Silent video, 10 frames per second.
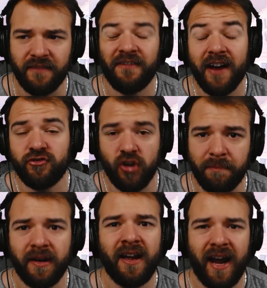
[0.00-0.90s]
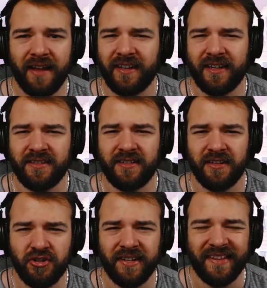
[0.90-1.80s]
The 5-drop, I think, is
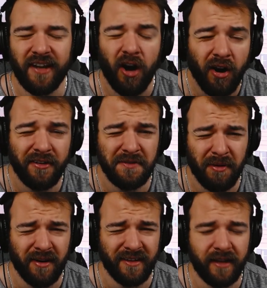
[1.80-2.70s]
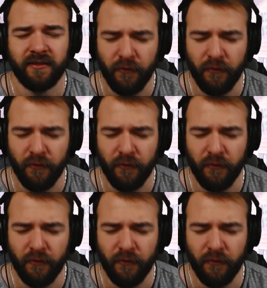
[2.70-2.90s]
usually the hardest part of the deck.